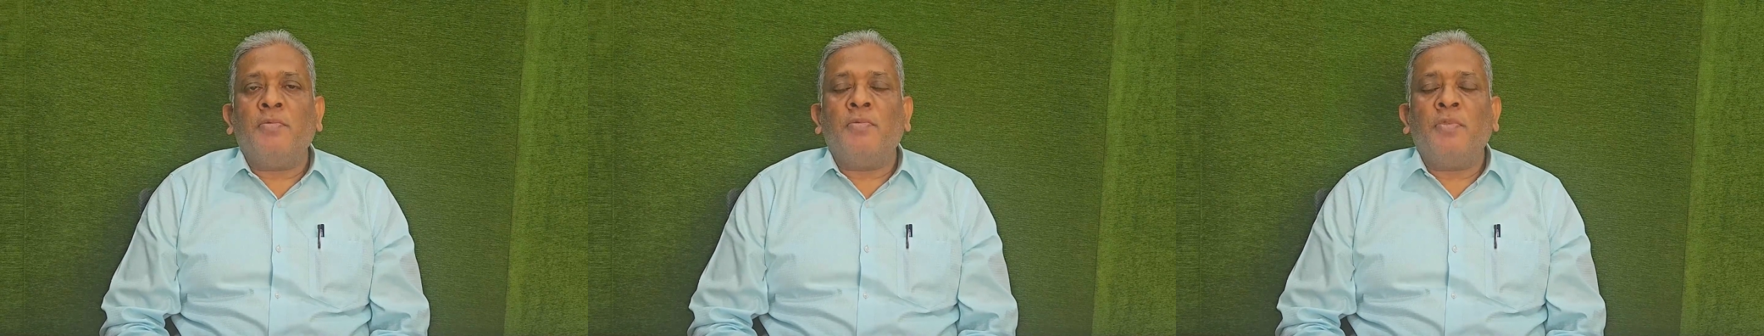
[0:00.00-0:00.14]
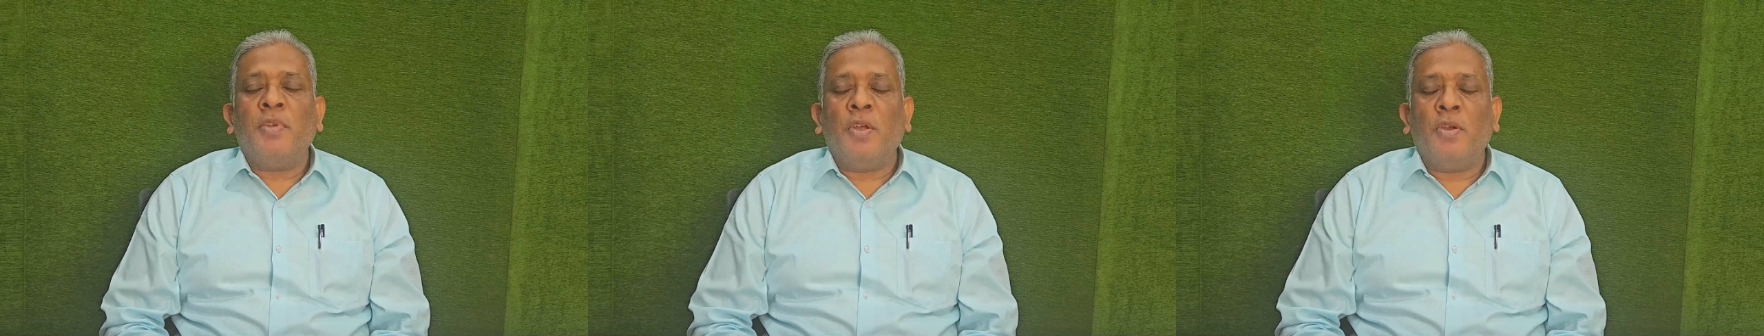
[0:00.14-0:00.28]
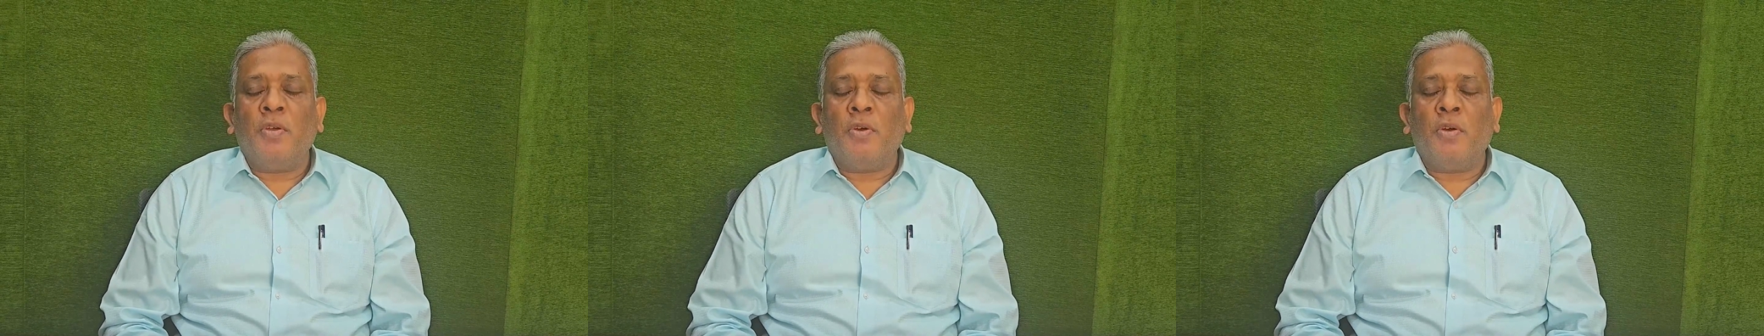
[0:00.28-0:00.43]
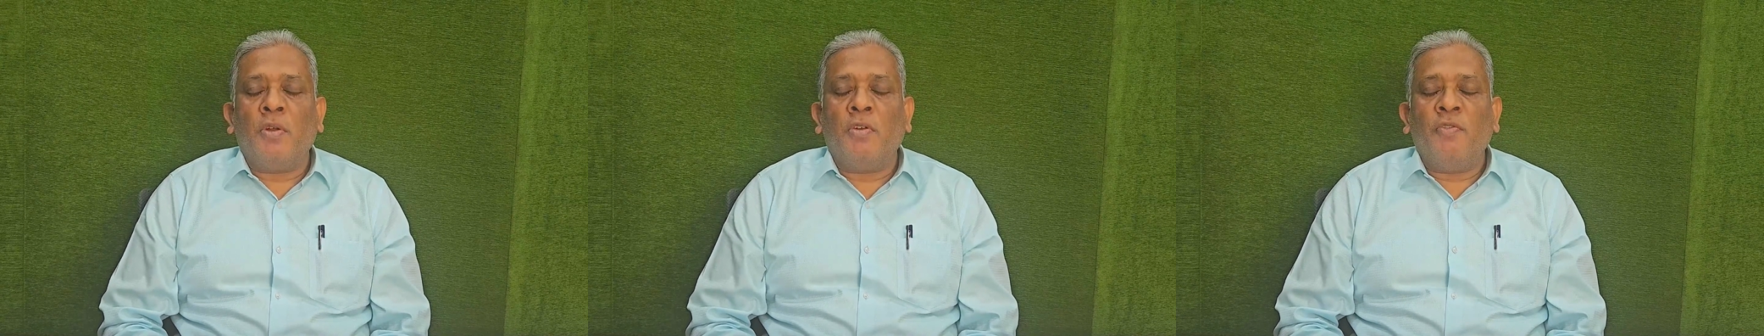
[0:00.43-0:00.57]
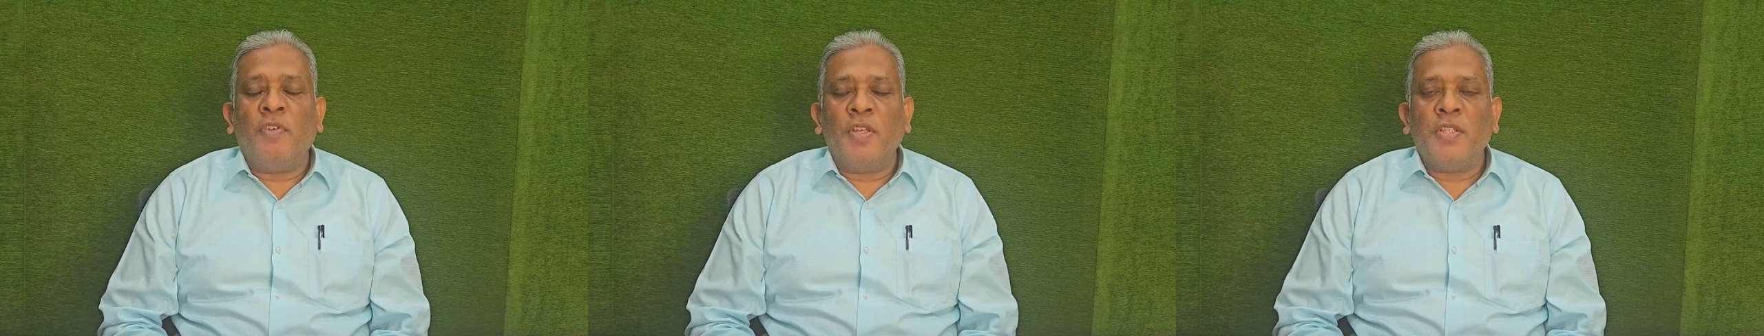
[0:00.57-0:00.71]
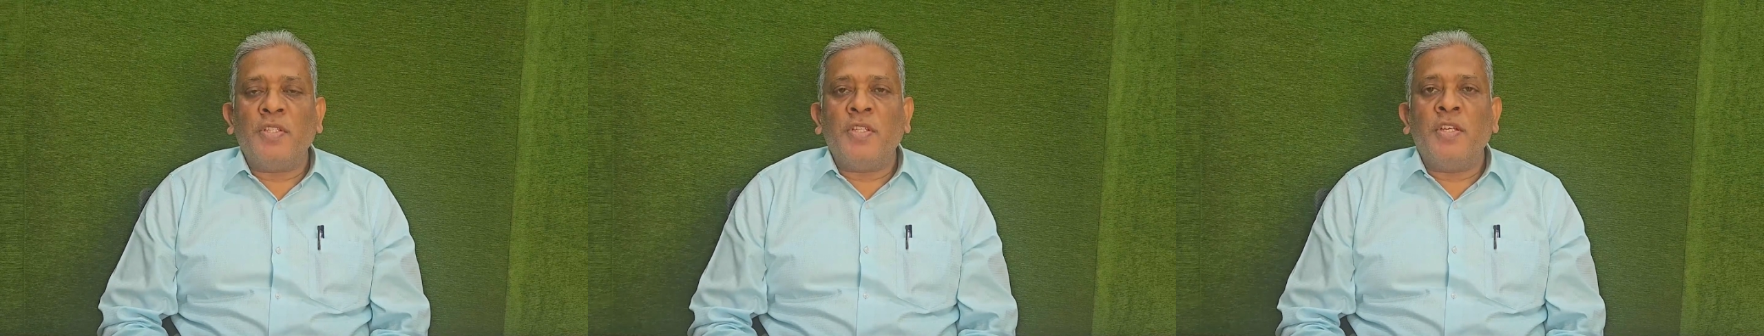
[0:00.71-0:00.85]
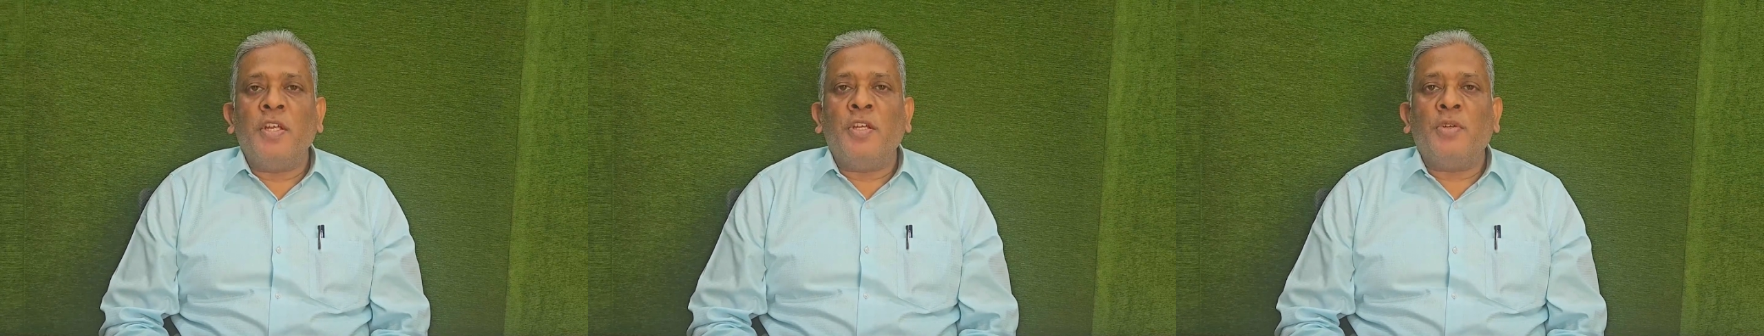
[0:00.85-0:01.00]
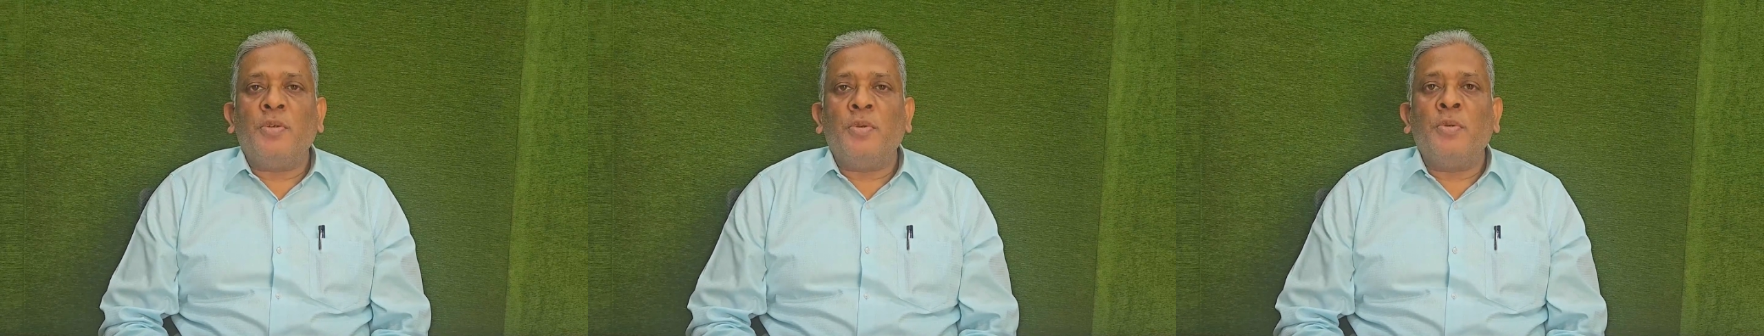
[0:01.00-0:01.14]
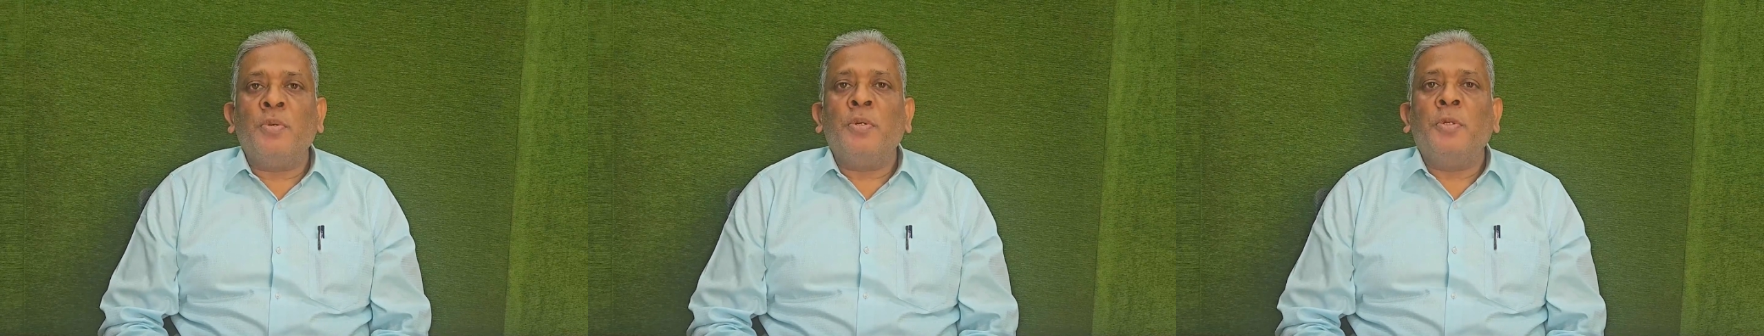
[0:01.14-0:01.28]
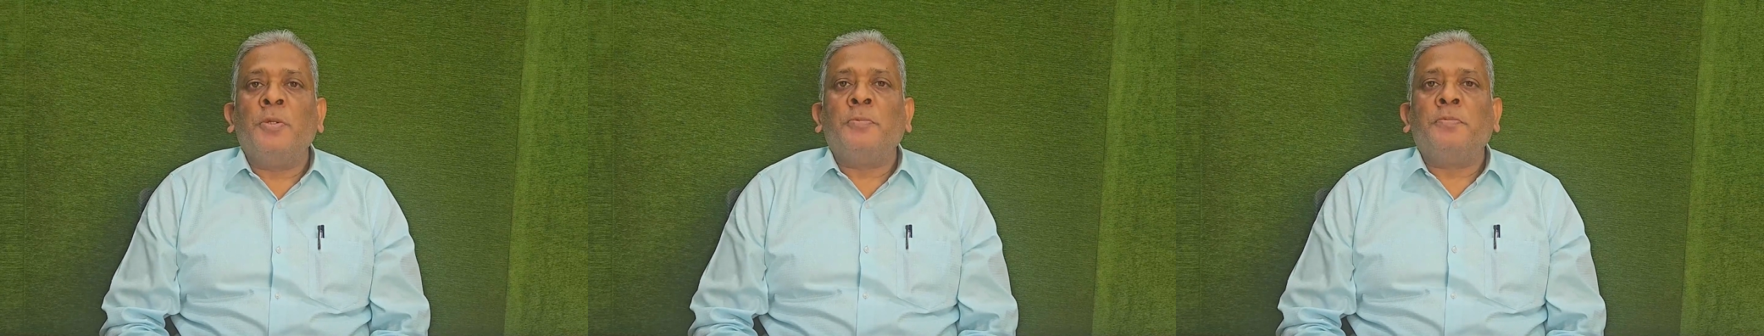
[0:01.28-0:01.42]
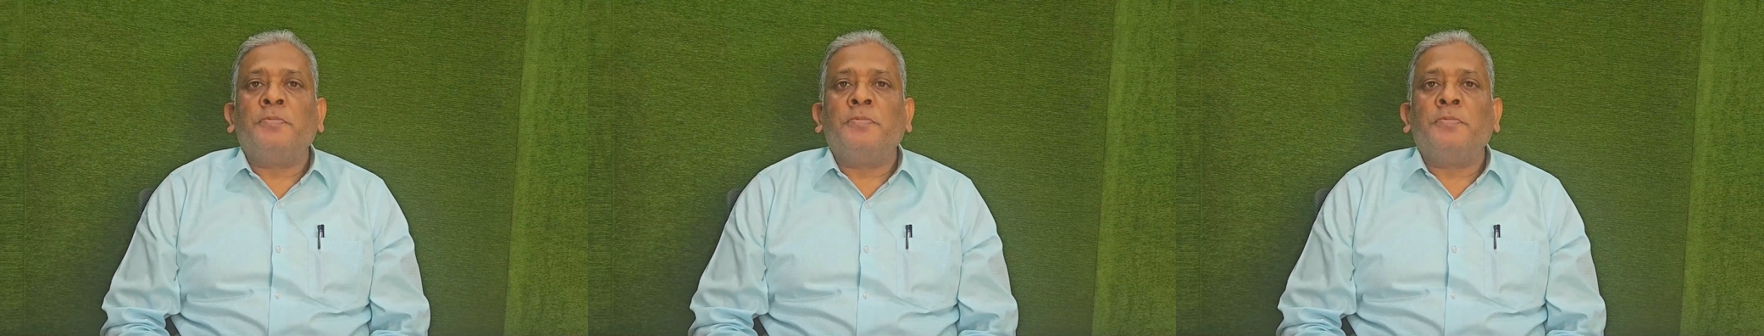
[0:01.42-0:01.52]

we always need to